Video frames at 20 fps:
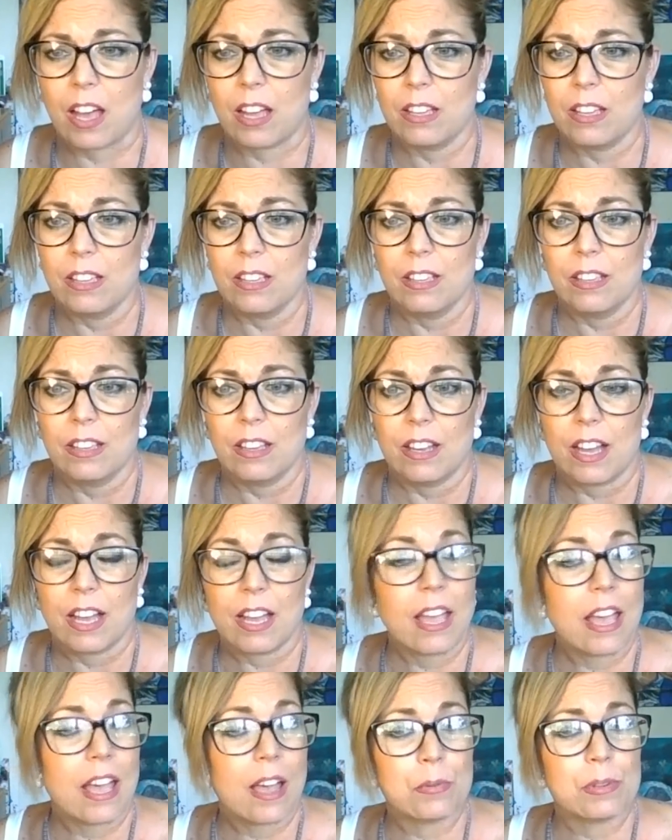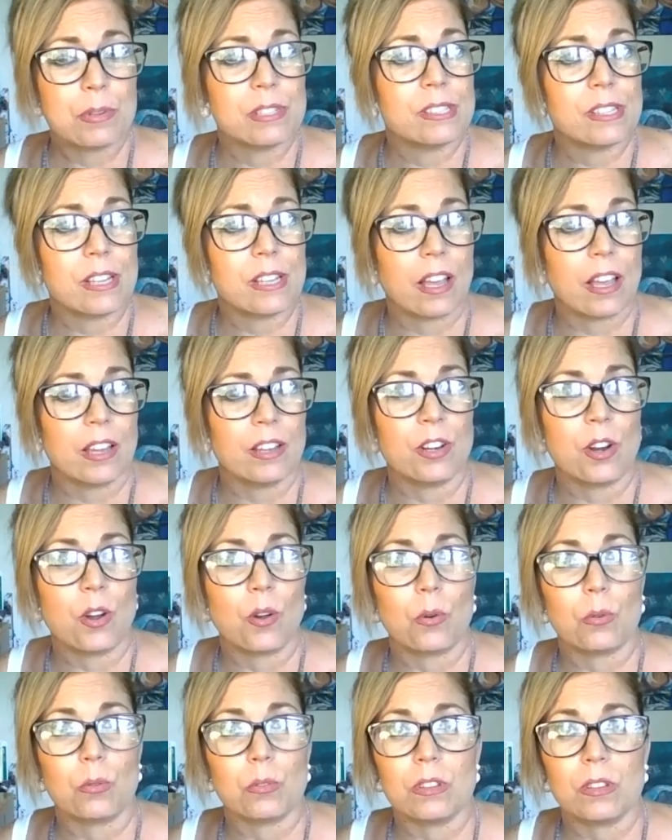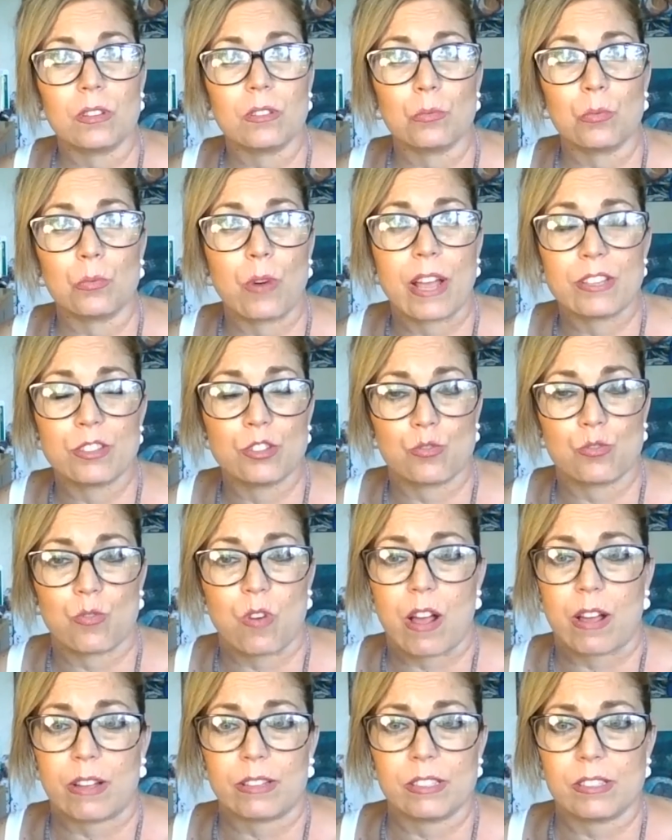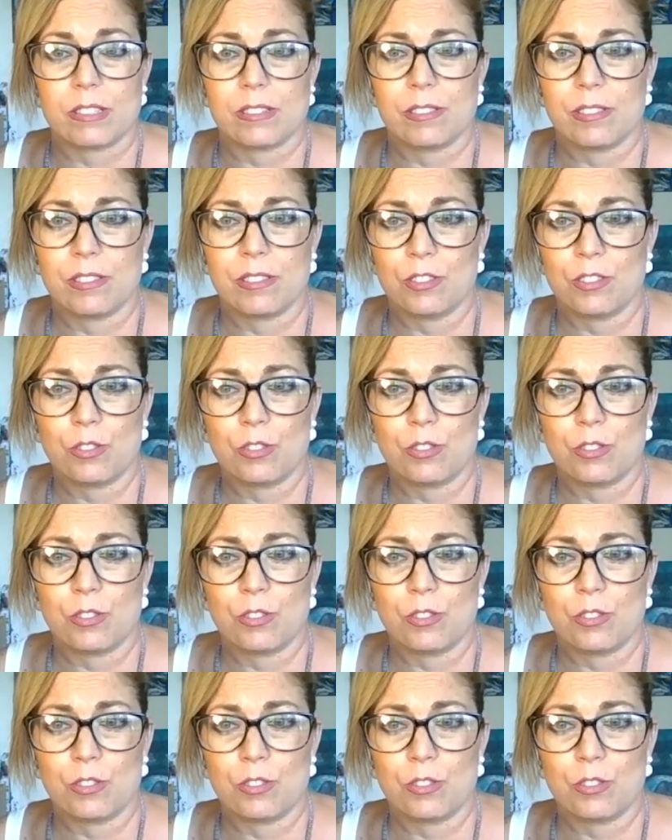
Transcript: Yeah. I was, restaurants.